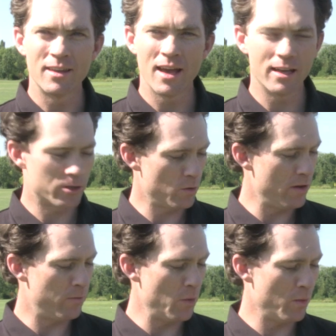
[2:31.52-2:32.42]
Yeah, so
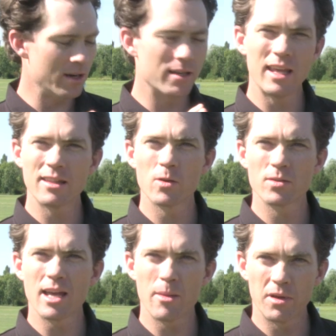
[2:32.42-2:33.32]
if we wanted to get
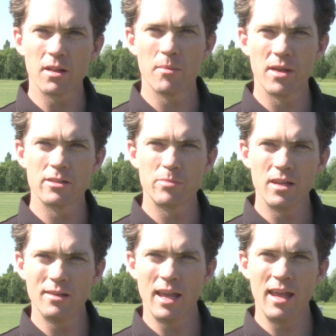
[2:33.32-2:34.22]
those type of club head
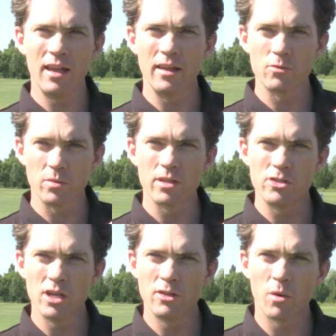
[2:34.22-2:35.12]
speed gains with the
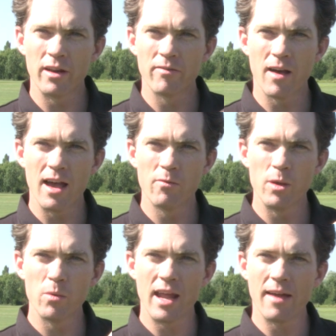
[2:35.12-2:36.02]
G25,
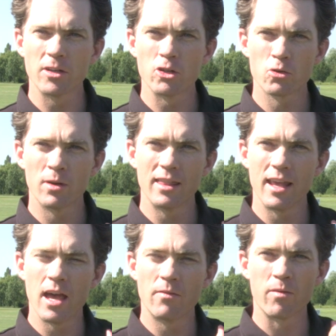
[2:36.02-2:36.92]
we would have to shrink the
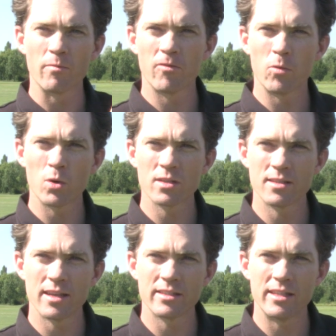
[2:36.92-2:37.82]
head from
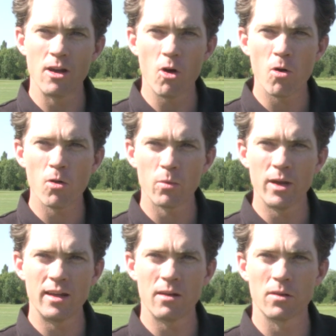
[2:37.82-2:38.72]
460 all the
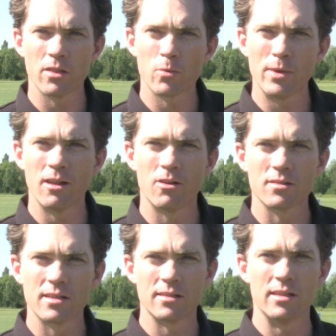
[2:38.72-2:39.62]
way down to
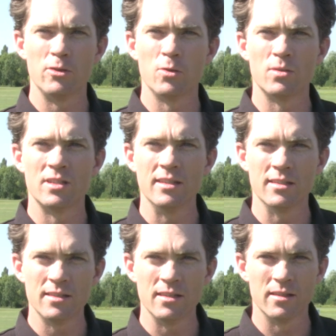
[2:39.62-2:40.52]
362
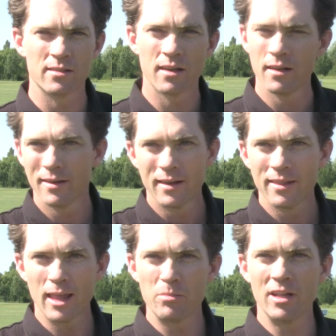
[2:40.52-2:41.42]
cc's.
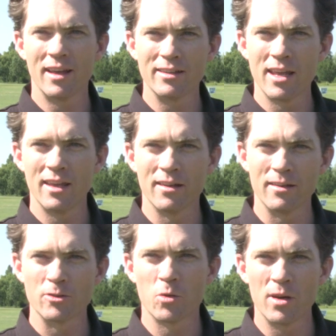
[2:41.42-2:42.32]
That'd be like
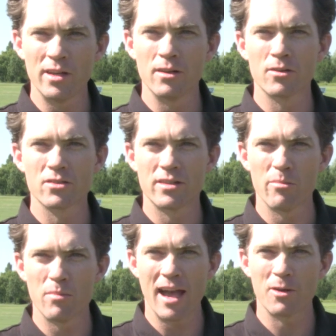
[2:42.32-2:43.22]
taking a 20-year
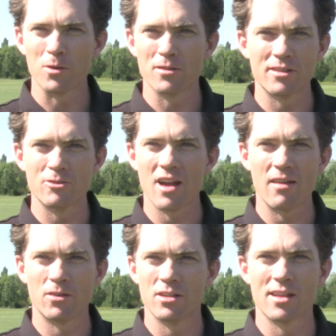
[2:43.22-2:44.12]
step backwards in
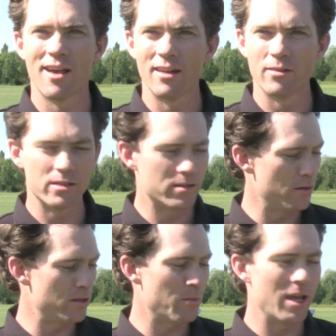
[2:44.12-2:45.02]
driver design, is
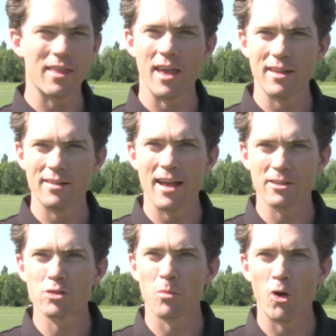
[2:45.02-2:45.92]
to make the head
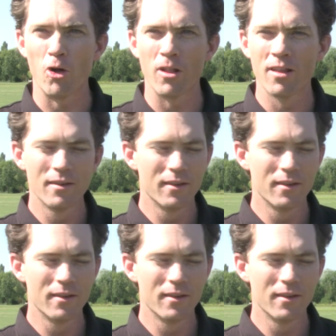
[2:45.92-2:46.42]
that small.